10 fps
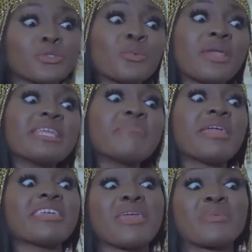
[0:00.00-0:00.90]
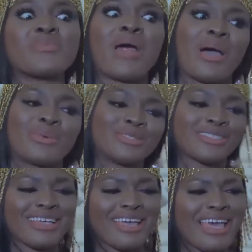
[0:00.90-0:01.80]
Already making
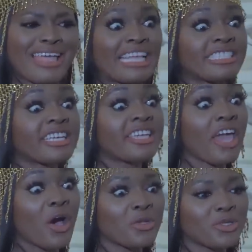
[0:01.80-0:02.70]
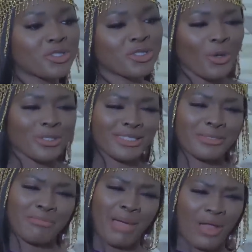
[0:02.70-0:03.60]
round that the girl you chose
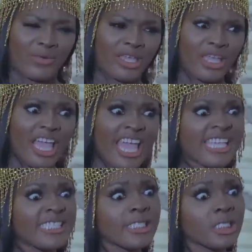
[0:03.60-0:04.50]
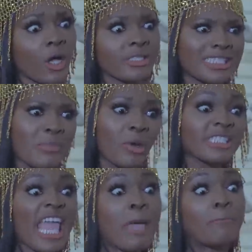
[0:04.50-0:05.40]
to marry is nothing
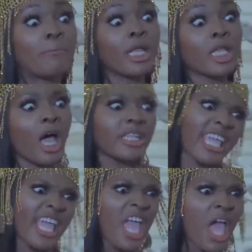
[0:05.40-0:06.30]
but a bloody